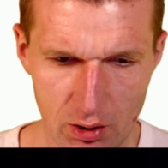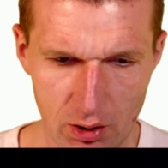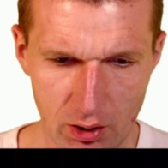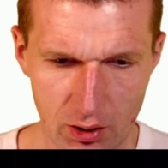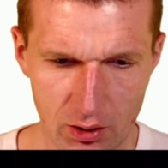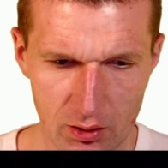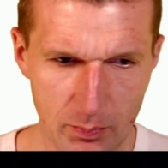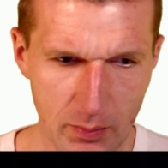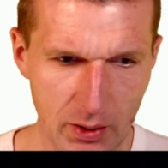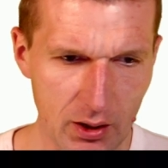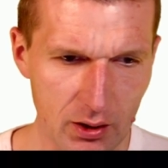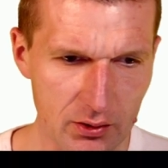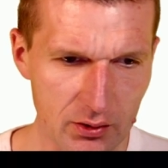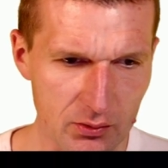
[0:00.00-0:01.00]
And I get
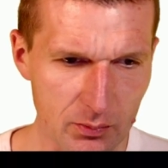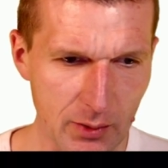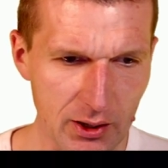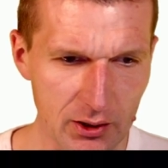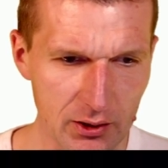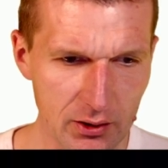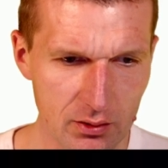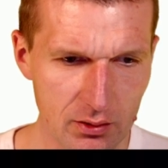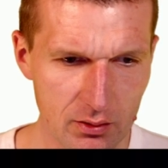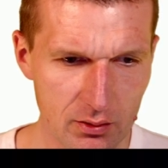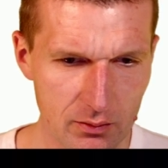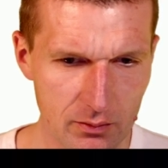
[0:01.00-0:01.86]
back the smiley.